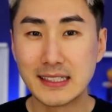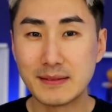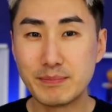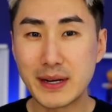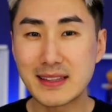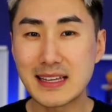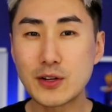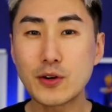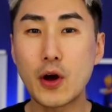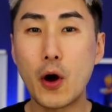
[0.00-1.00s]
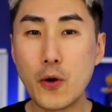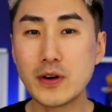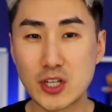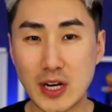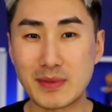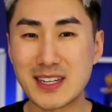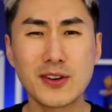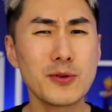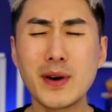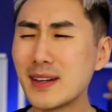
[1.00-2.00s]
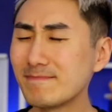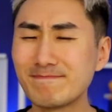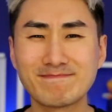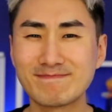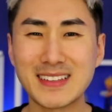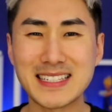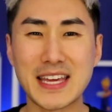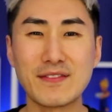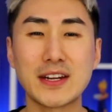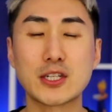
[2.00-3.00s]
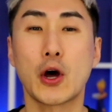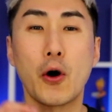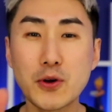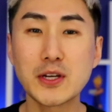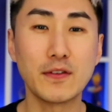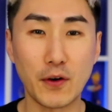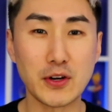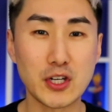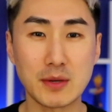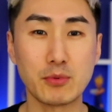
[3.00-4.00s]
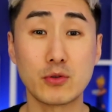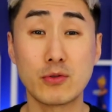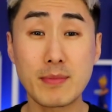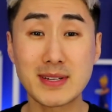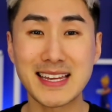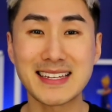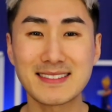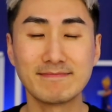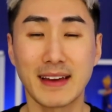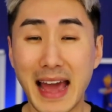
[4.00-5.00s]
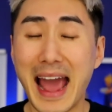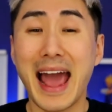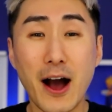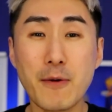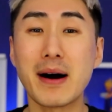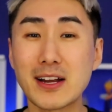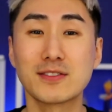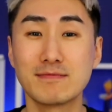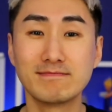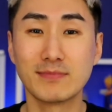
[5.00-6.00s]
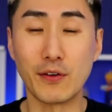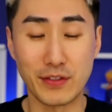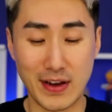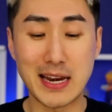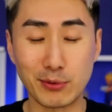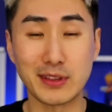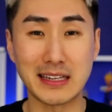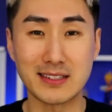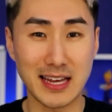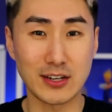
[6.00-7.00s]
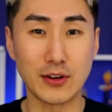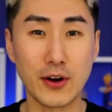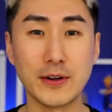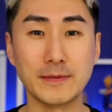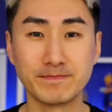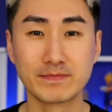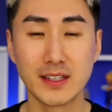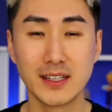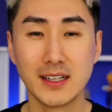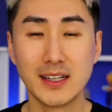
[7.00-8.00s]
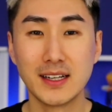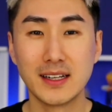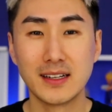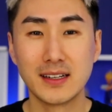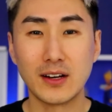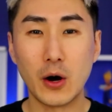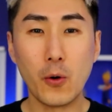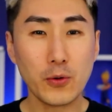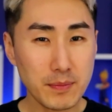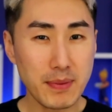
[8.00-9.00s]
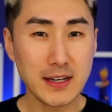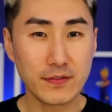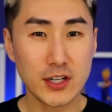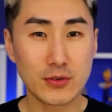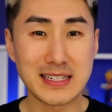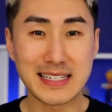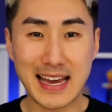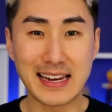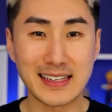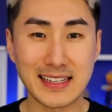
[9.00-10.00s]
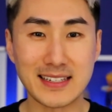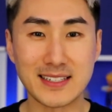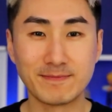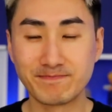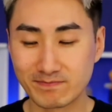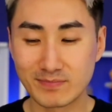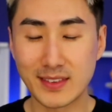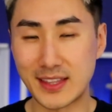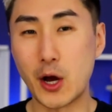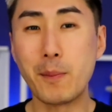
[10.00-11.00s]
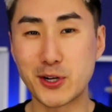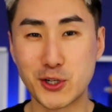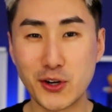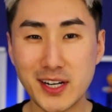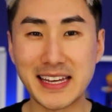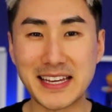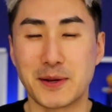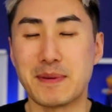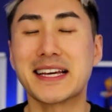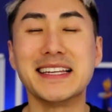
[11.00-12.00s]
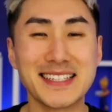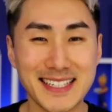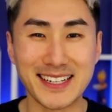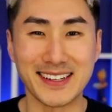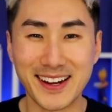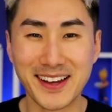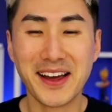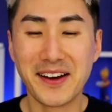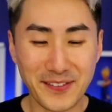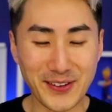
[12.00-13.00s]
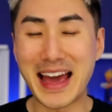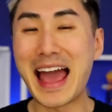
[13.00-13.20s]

But there's no ownership. There's no one is given a token of ownership which represents how much of the valuable things that you own. All the beneficiaries get is the opportunity to be considered for the